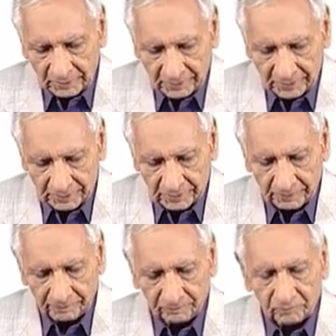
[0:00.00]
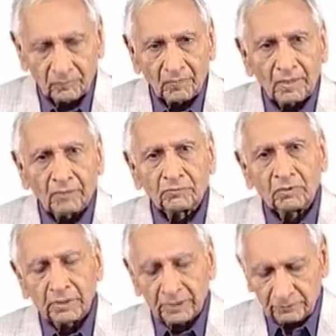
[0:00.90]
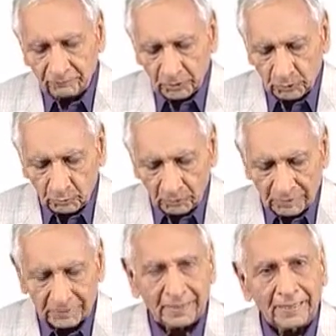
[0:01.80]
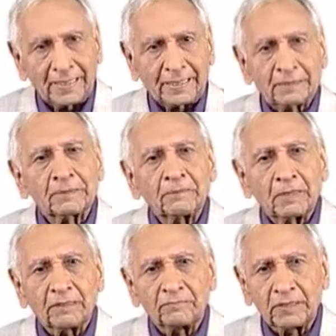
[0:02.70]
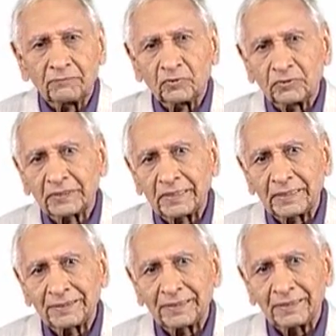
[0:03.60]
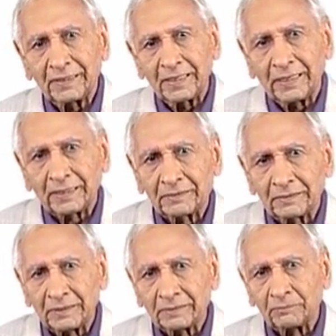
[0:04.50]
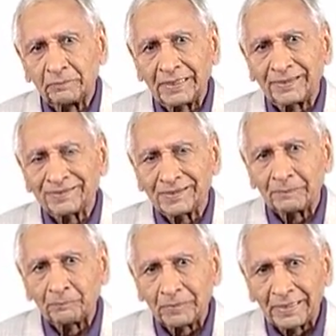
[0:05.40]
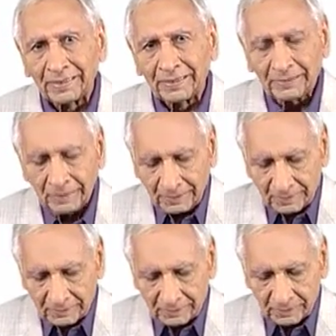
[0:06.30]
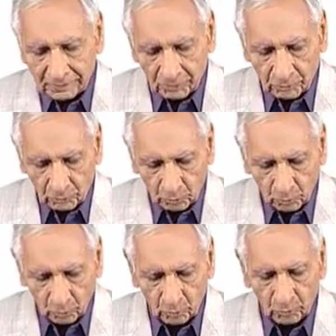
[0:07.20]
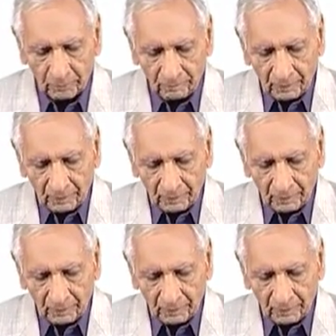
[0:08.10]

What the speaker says: system. So individuals act, and when we say they act, it means they play certain role